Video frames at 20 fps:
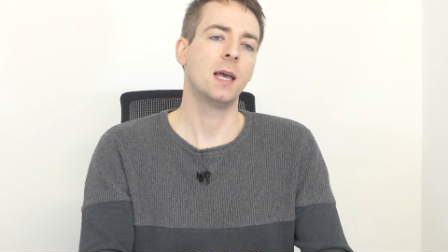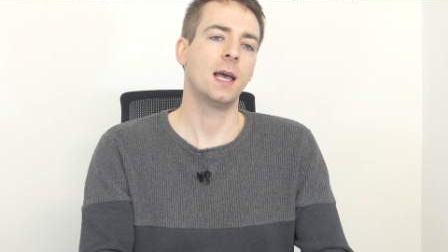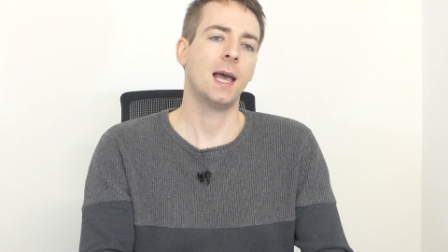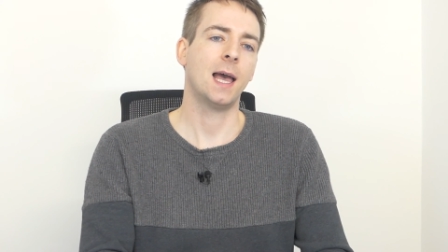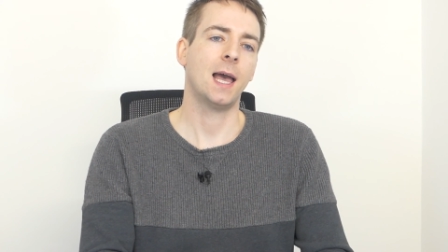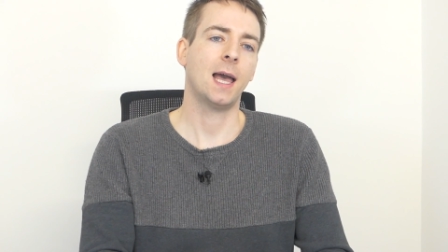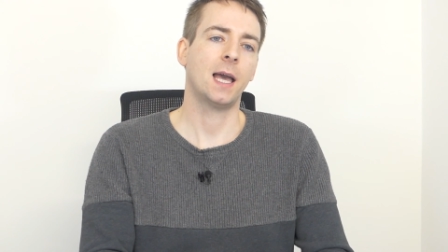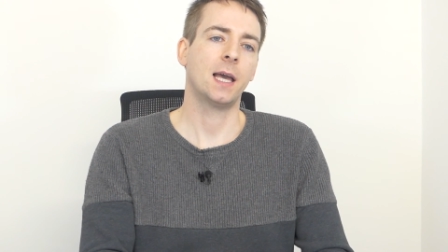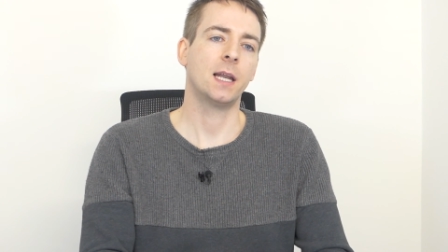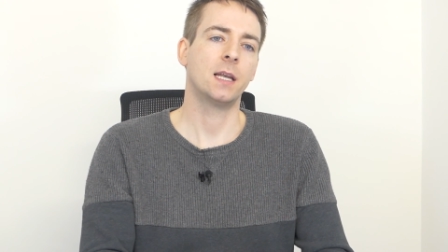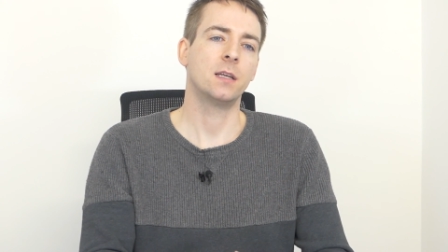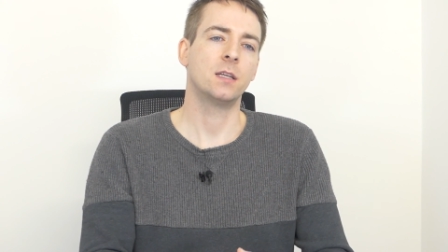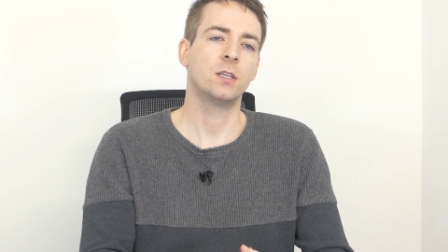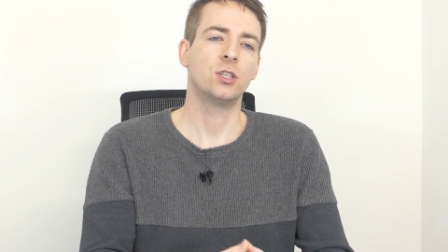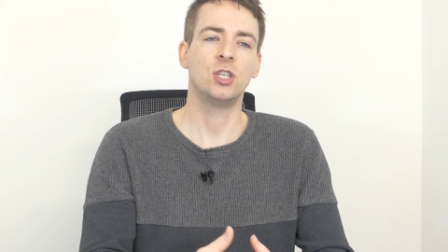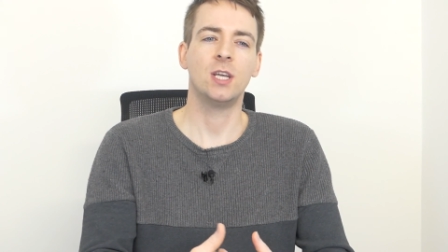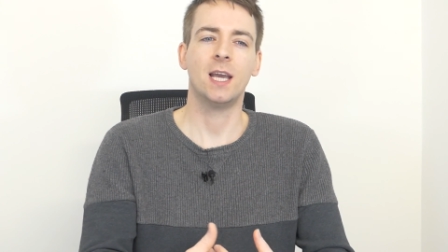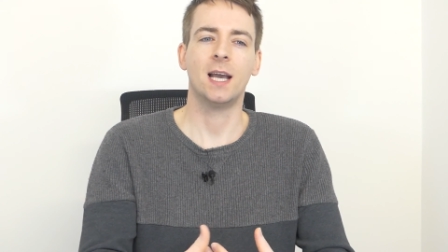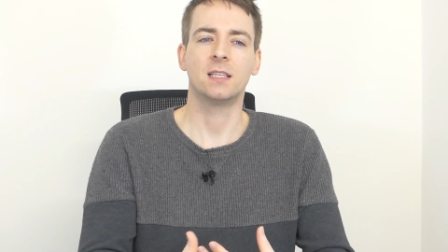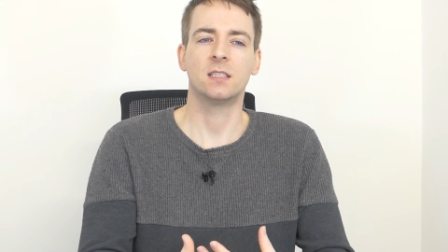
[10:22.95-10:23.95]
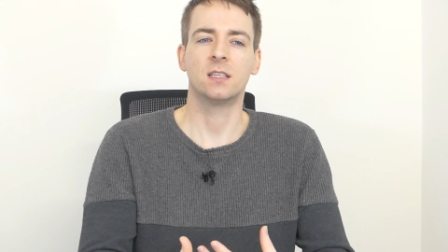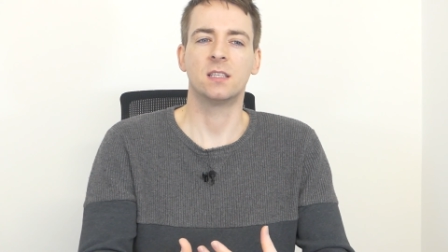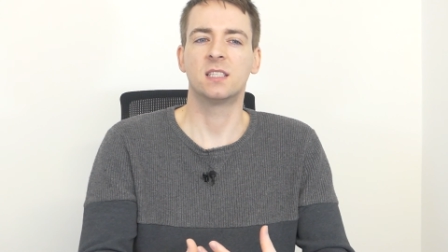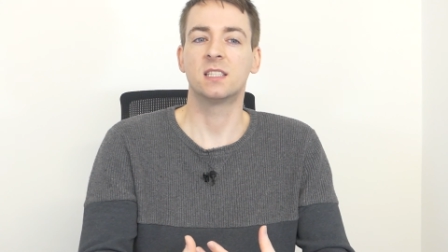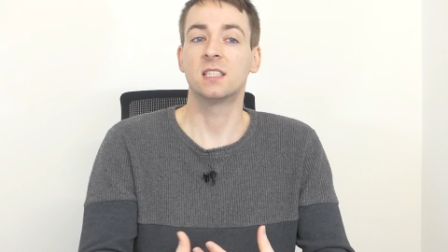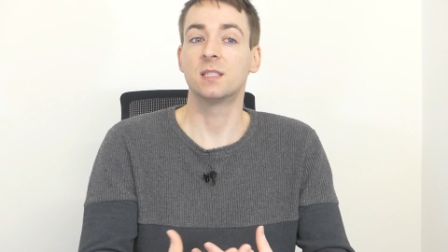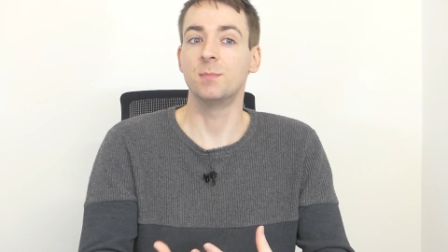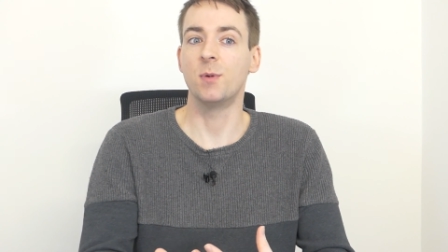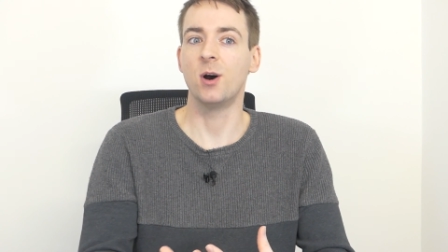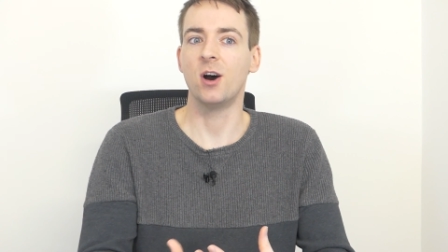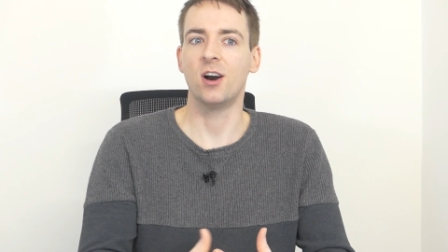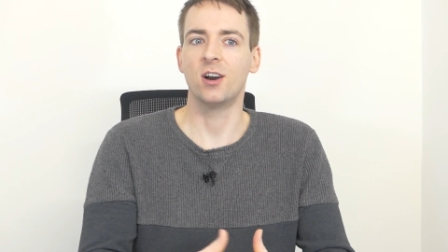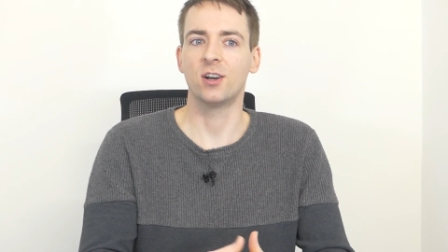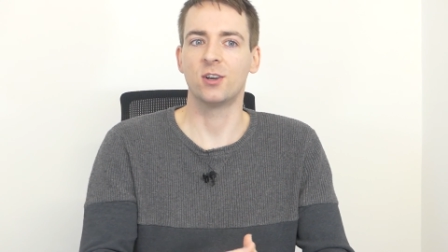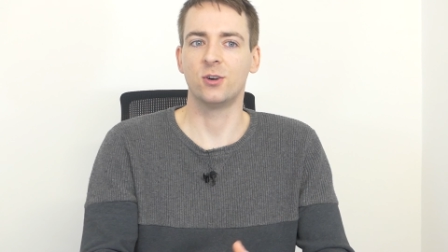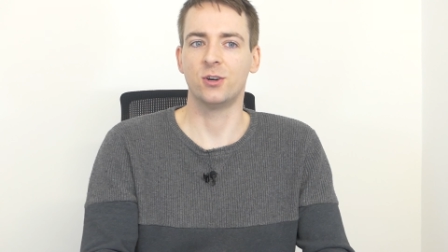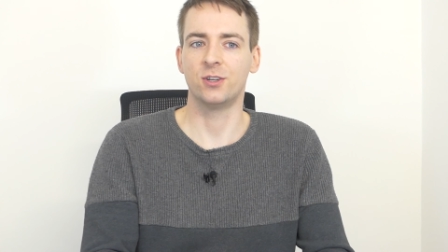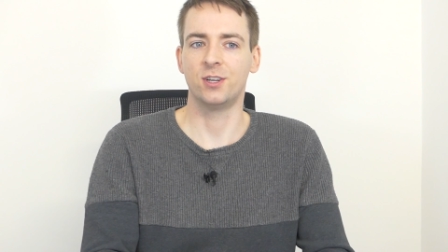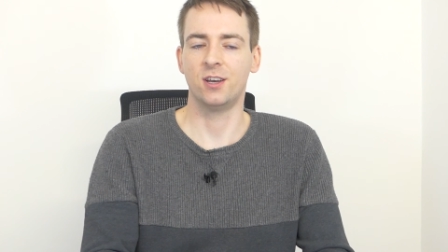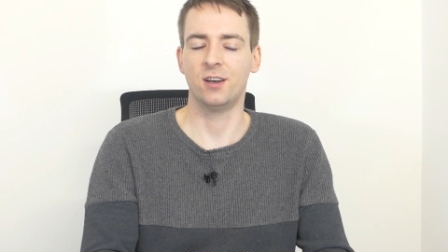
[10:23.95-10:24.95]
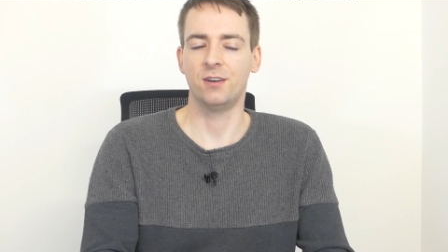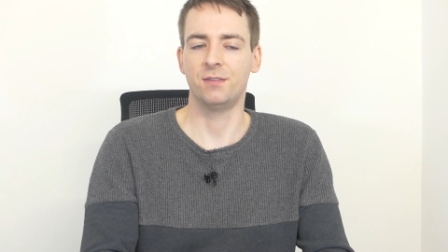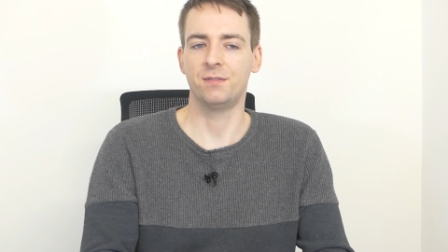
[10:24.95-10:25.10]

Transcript: and she has a smirk on her